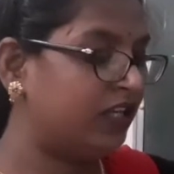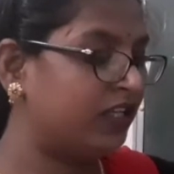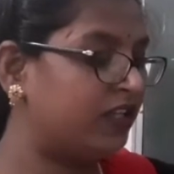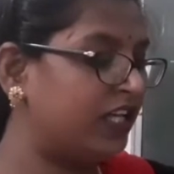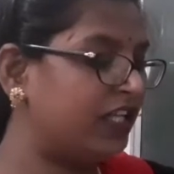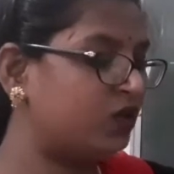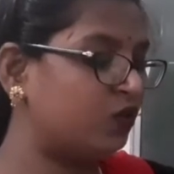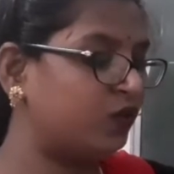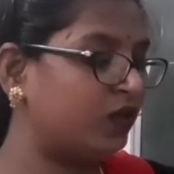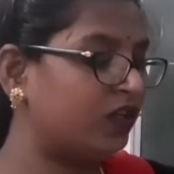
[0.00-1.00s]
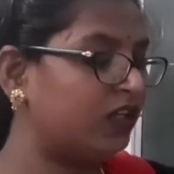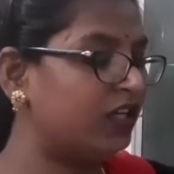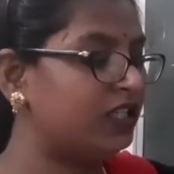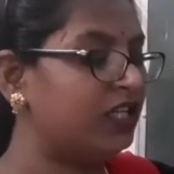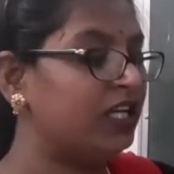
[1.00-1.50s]
this
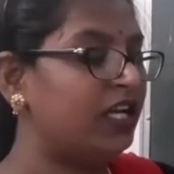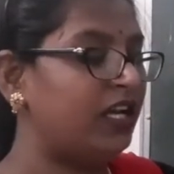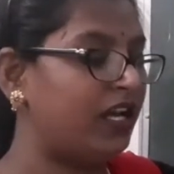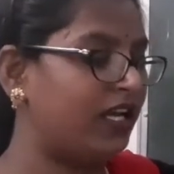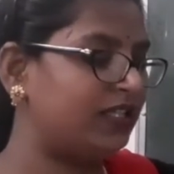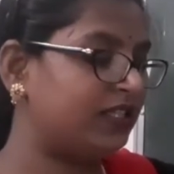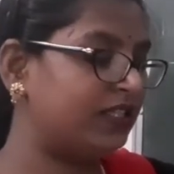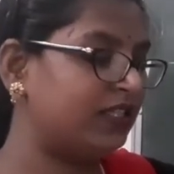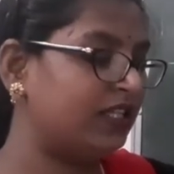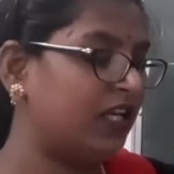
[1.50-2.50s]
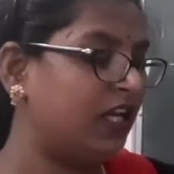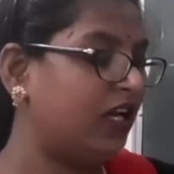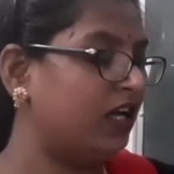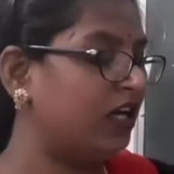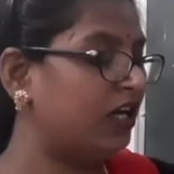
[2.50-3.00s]
word is
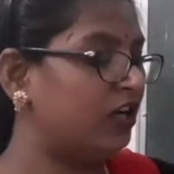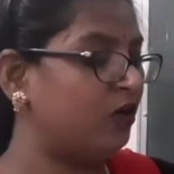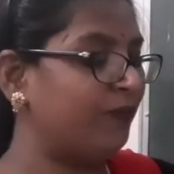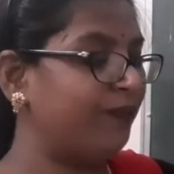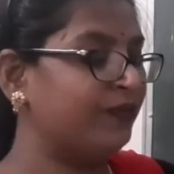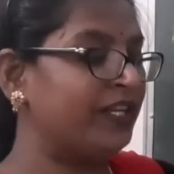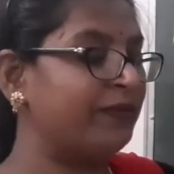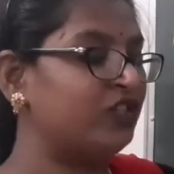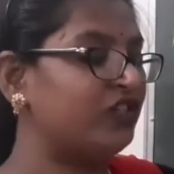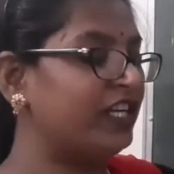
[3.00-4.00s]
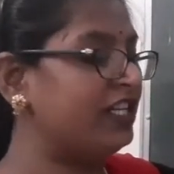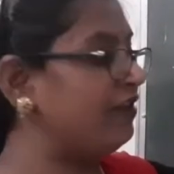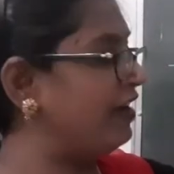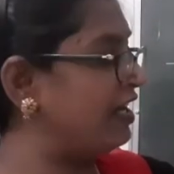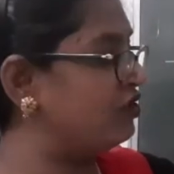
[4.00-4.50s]

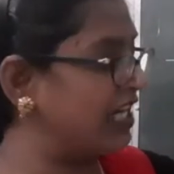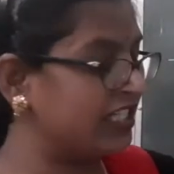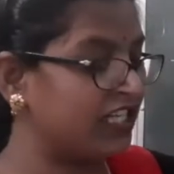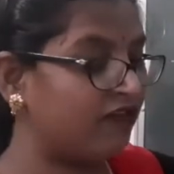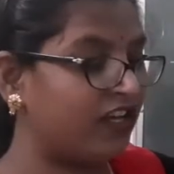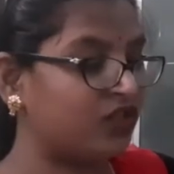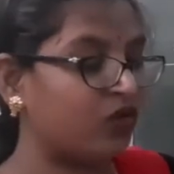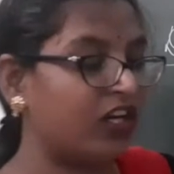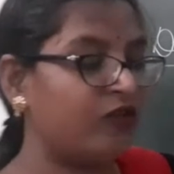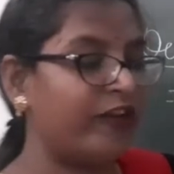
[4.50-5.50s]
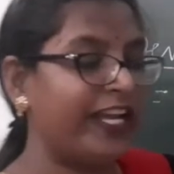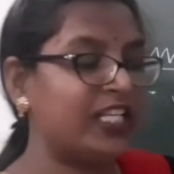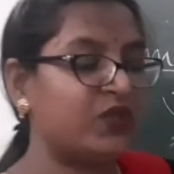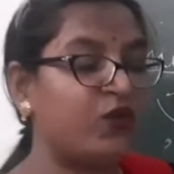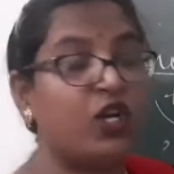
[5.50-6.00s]
demonstrative adjective is
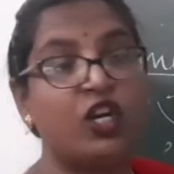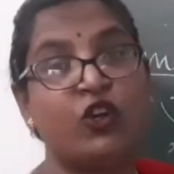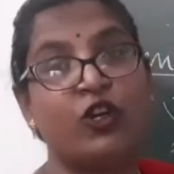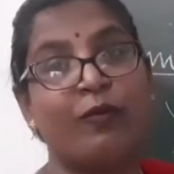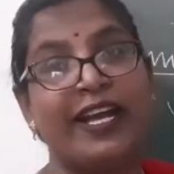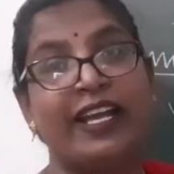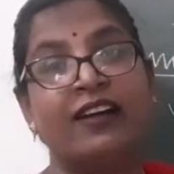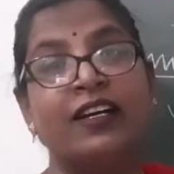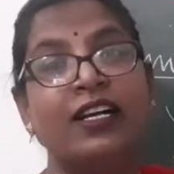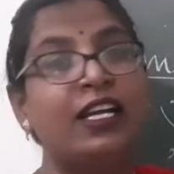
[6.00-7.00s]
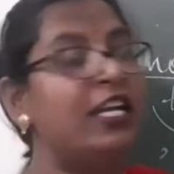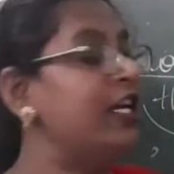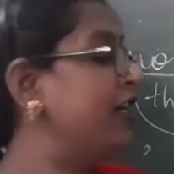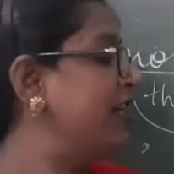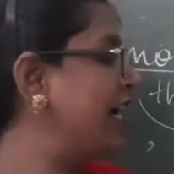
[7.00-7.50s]
always followed by a
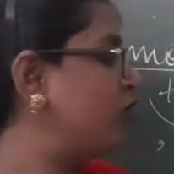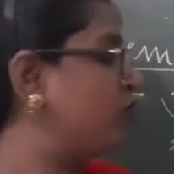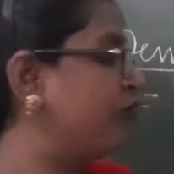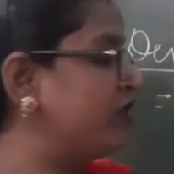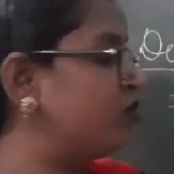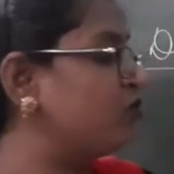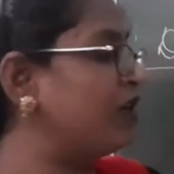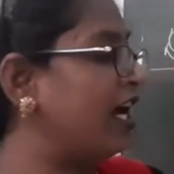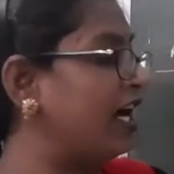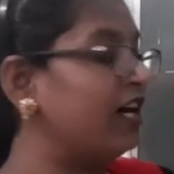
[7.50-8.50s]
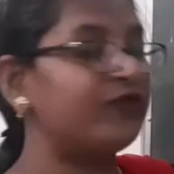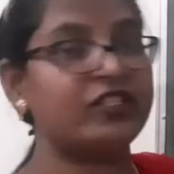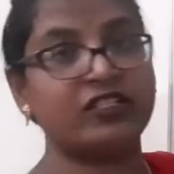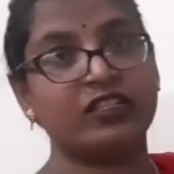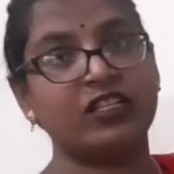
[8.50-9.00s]
noun. When soon
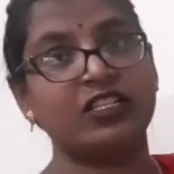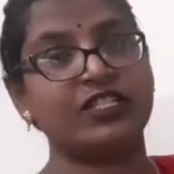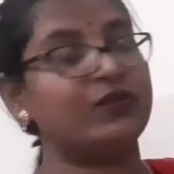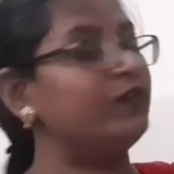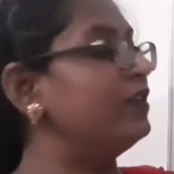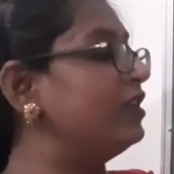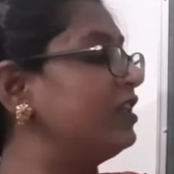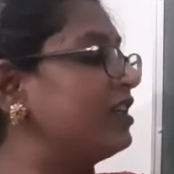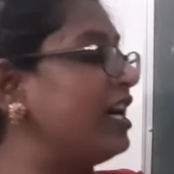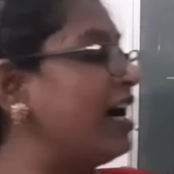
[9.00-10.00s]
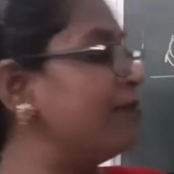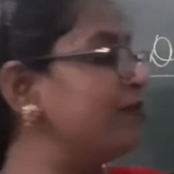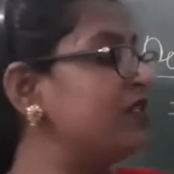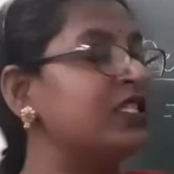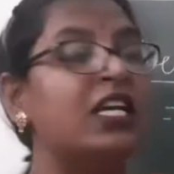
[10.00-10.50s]
after this word comes